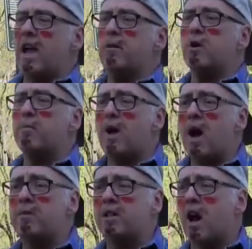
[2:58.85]
a hammer, a
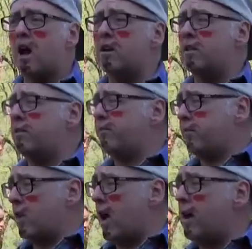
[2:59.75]
bomb, and God on the
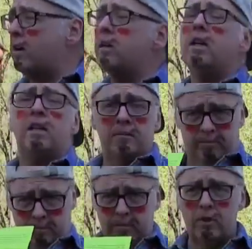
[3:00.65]
flyer
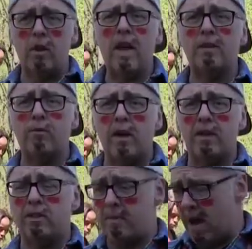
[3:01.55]
so that's what
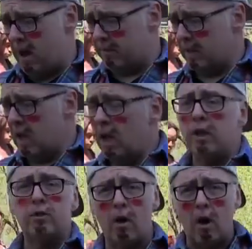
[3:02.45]
it's about.
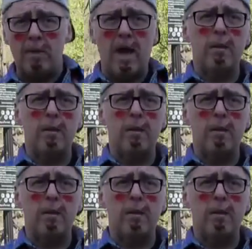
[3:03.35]
So I'll be